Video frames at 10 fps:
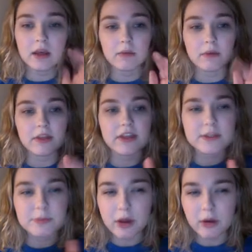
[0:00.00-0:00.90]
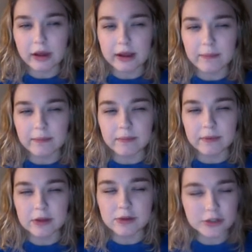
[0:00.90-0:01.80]
With this program,
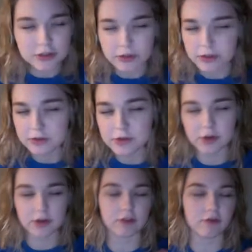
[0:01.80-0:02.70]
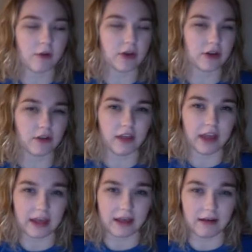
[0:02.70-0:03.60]
you're just sort of throwing your thing
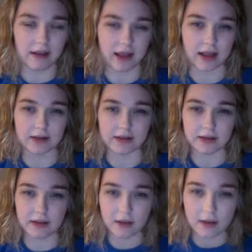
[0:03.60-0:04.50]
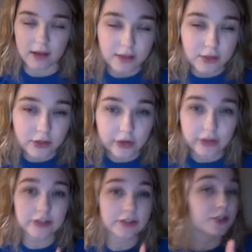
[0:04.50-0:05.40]
in and it's sort of
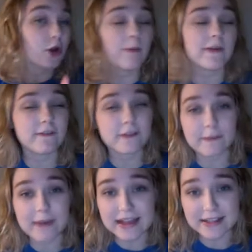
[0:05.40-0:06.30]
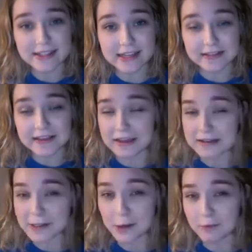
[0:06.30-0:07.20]
just hoping for the best at the
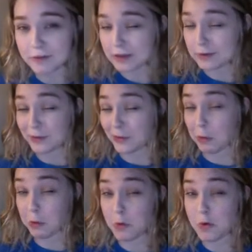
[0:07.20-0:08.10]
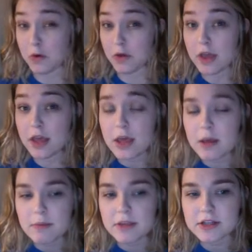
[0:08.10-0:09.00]
end. Hopefully it'll look cool,
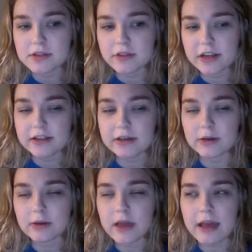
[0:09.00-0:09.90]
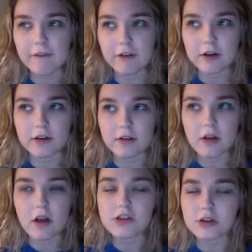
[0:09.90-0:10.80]
but there's very little effort
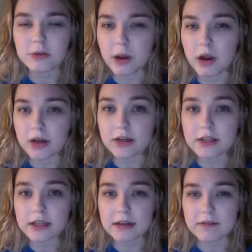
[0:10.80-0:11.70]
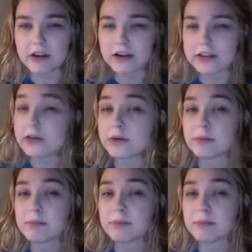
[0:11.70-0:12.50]
on your part and very little